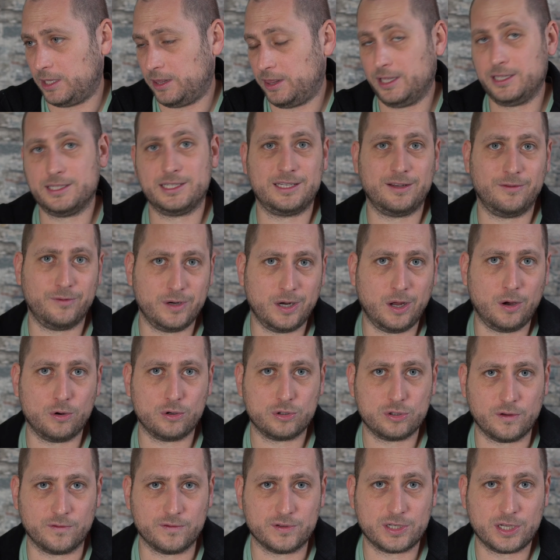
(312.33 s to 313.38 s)
I think 7
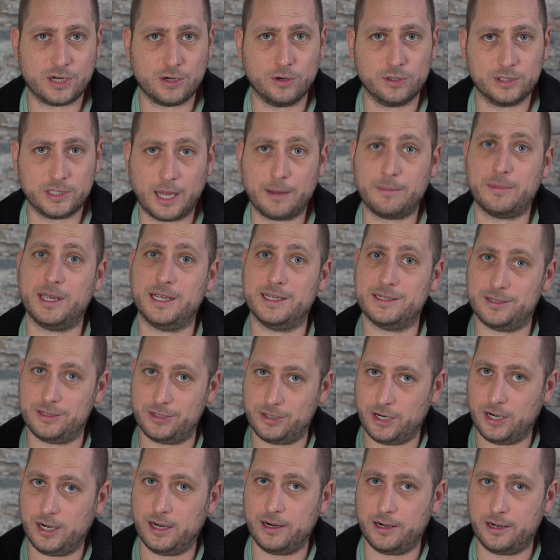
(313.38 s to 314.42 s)
hours of screen on time
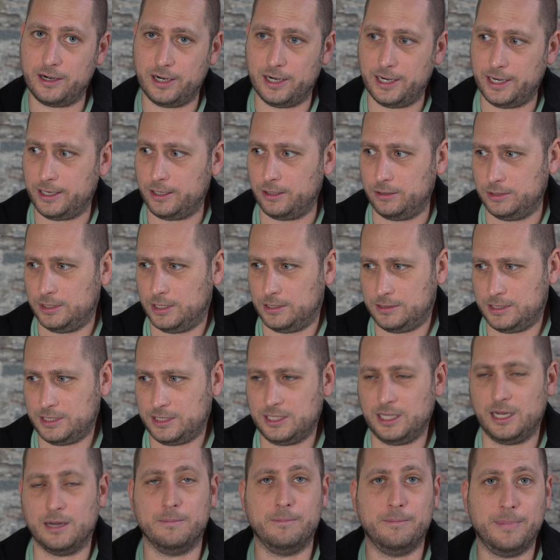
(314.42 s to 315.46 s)
is really, really good and
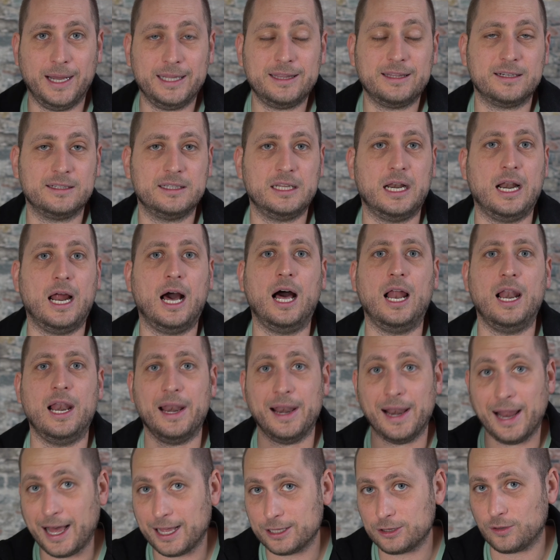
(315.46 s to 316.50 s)
still better than a
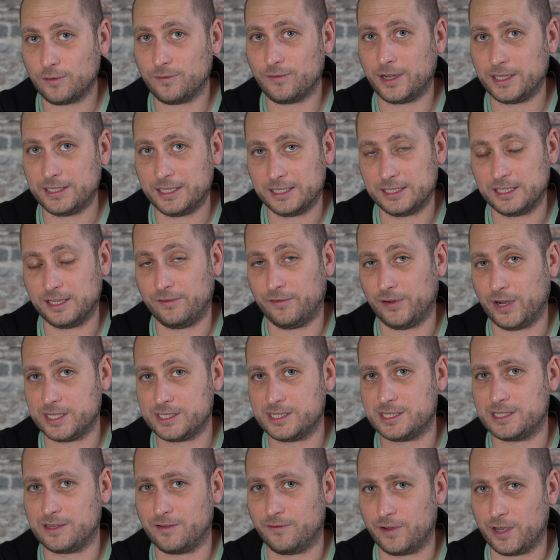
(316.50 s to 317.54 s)
lot of other
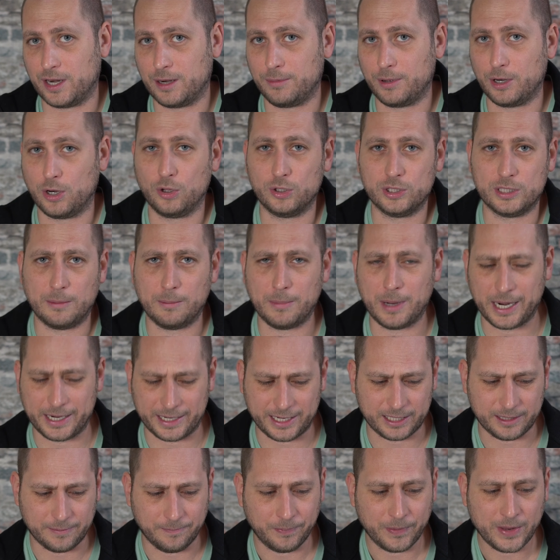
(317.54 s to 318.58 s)
devices available on the
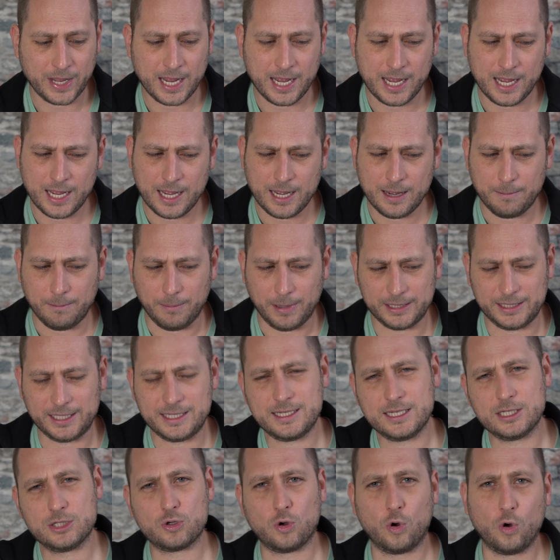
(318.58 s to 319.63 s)
market. But
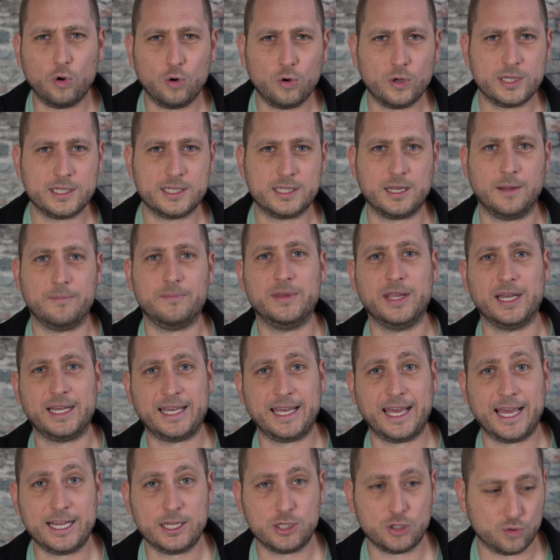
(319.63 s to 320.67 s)
this is always um, the
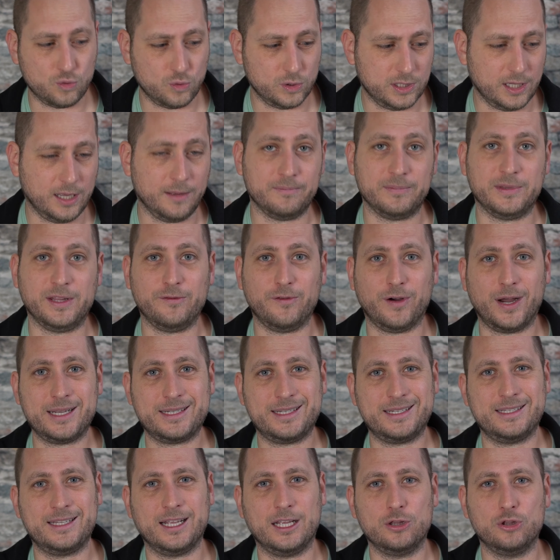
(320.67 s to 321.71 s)
case with the um,
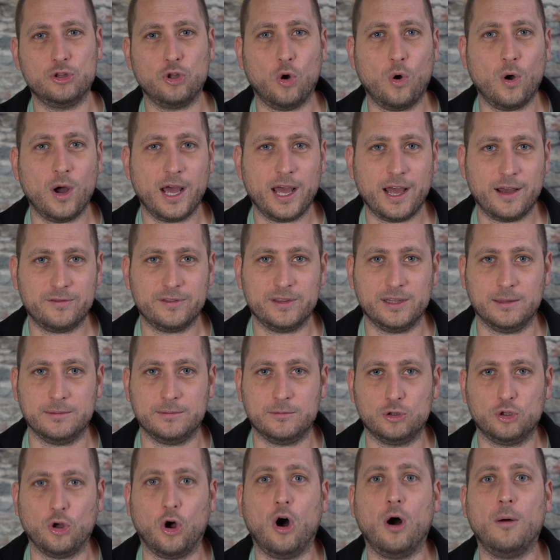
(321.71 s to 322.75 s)
devices that don't have the
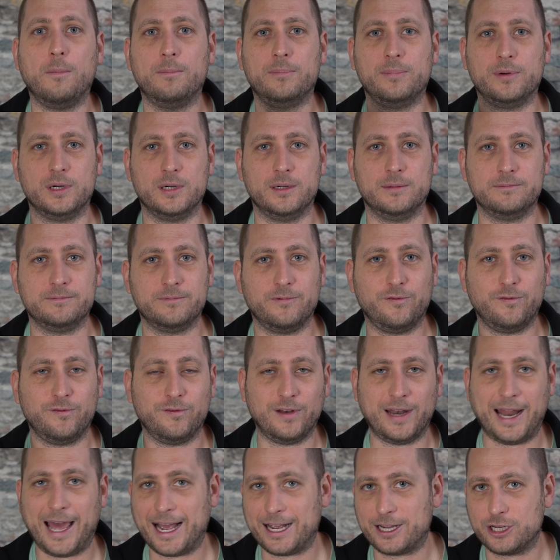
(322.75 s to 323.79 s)
top um,
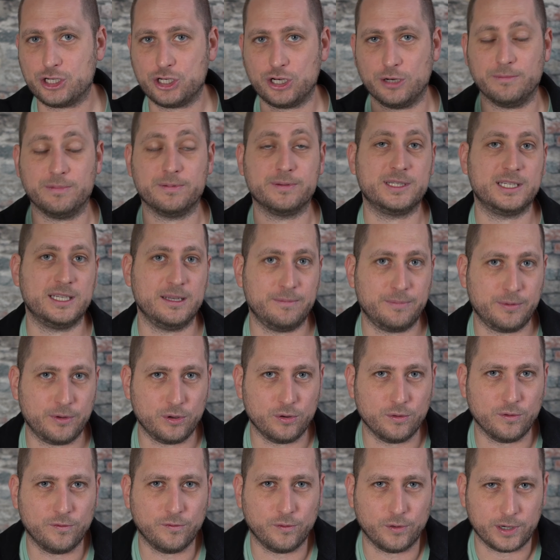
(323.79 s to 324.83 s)
flagship
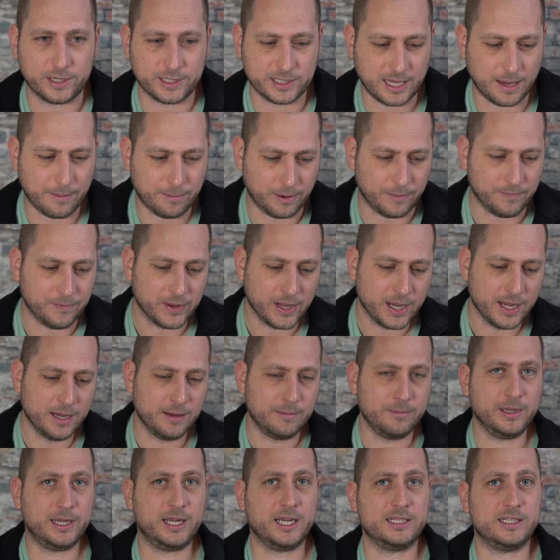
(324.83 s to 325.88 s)
CPU, for example.
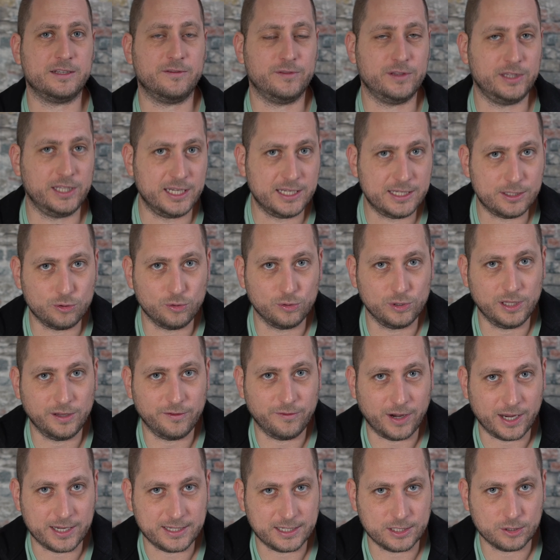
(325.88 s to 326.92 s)
Because if these two
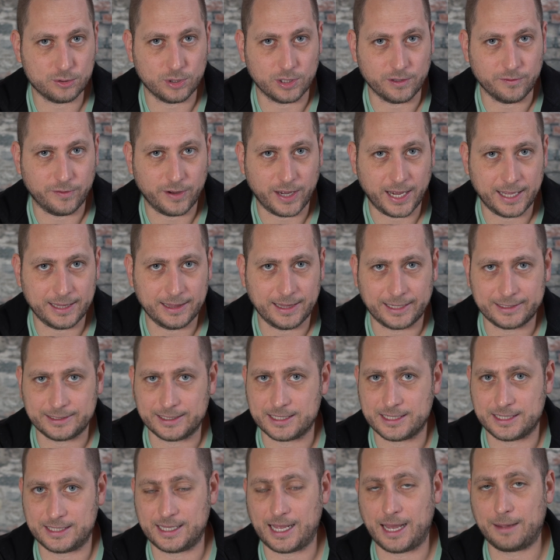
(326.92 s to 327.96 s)
devices would have had like
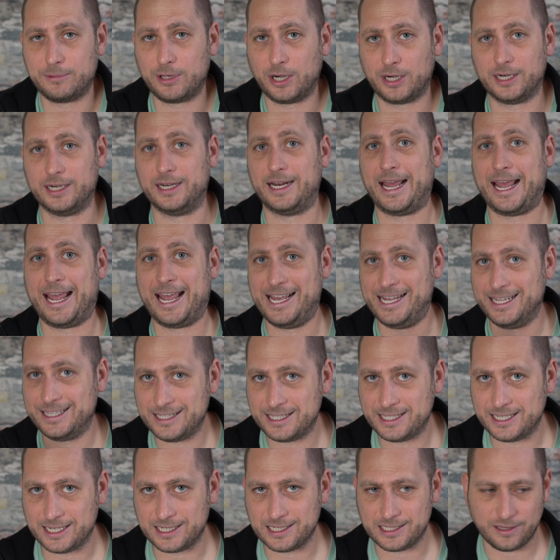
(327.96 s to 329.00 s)
the Snapdragon
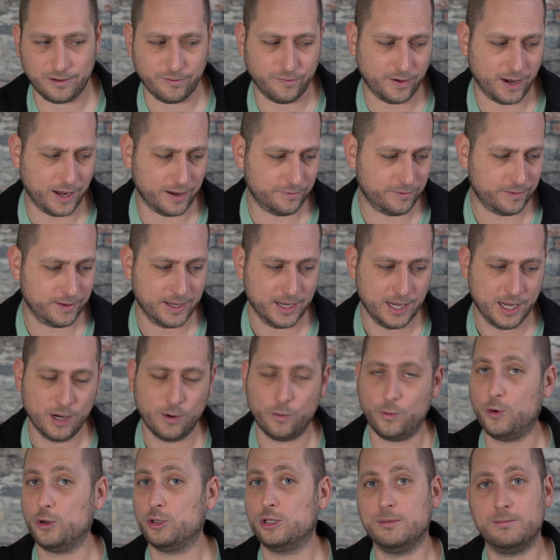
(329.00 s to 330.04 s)
865,
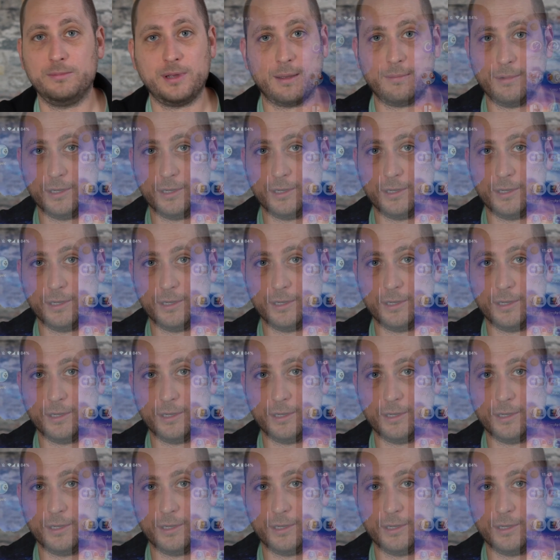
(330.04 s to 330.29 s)
we wouldn't be